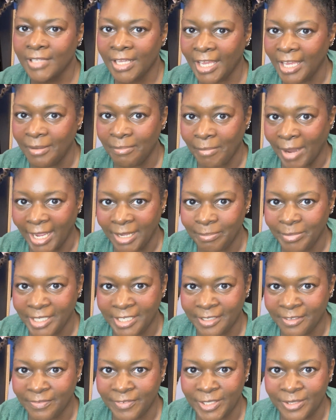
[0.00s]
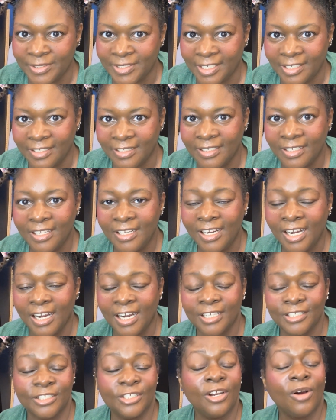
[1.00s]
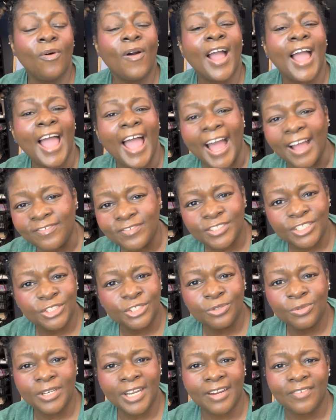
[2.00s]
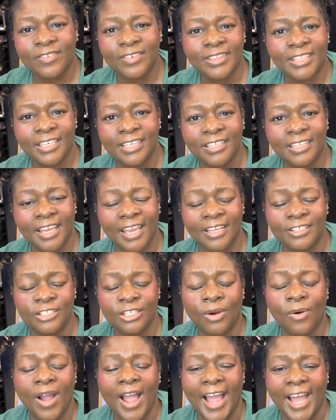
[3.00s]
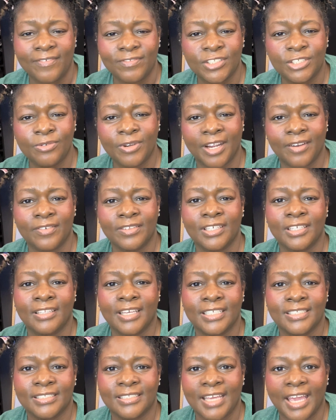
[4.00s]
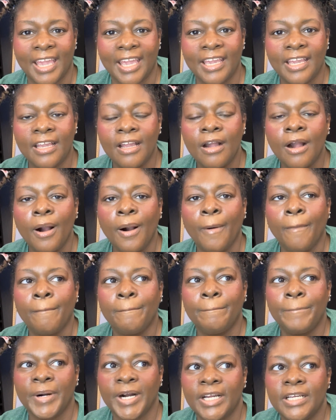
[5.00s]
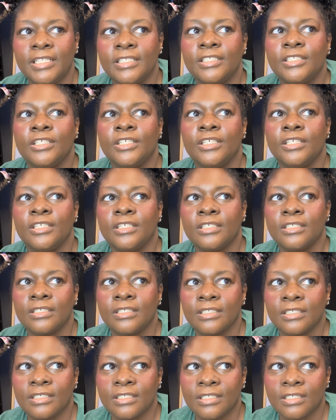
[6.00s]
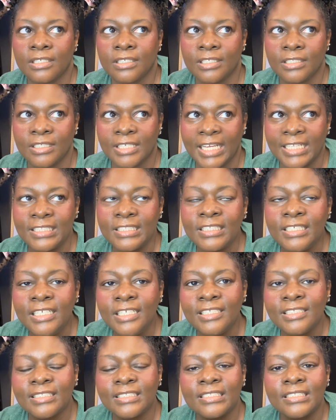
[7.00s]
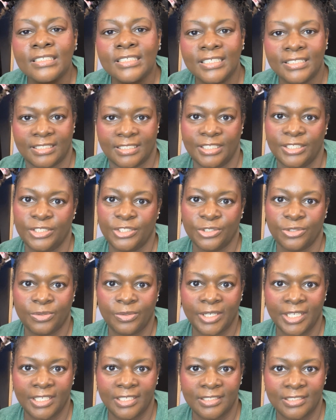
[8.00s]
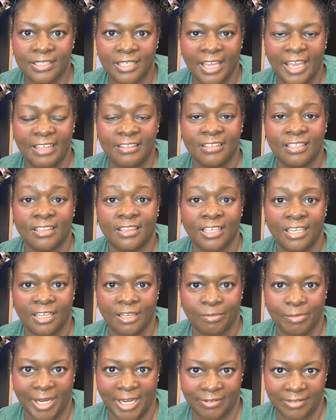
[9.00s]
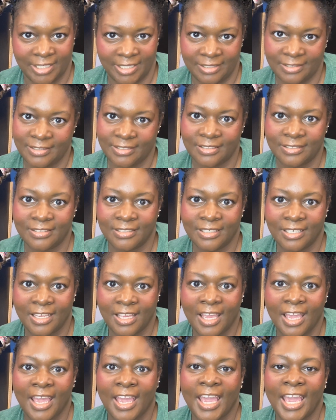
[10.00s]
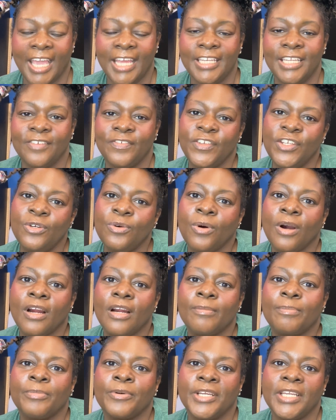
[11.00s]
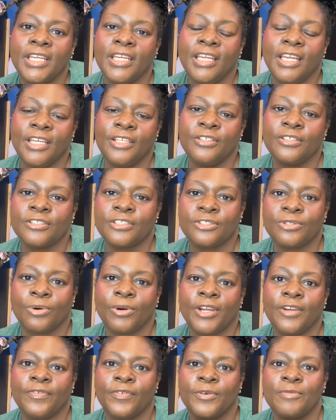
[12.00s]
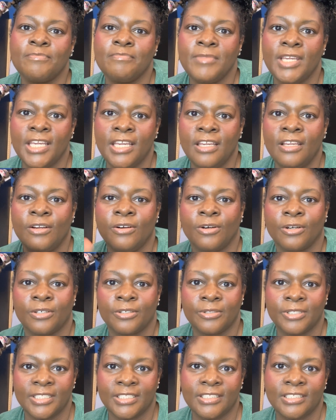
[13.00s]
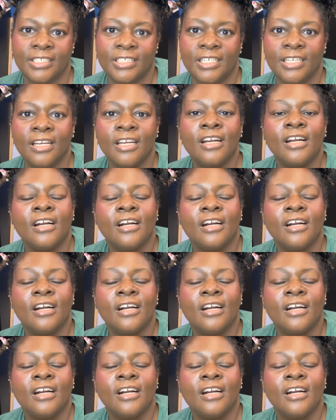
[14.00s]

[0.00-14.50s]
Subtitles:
it might be confusing. You don't have to do everything. You don't have to do everything they say, but at least listen to it and think about it. And if you are bringing in your story for me or Christy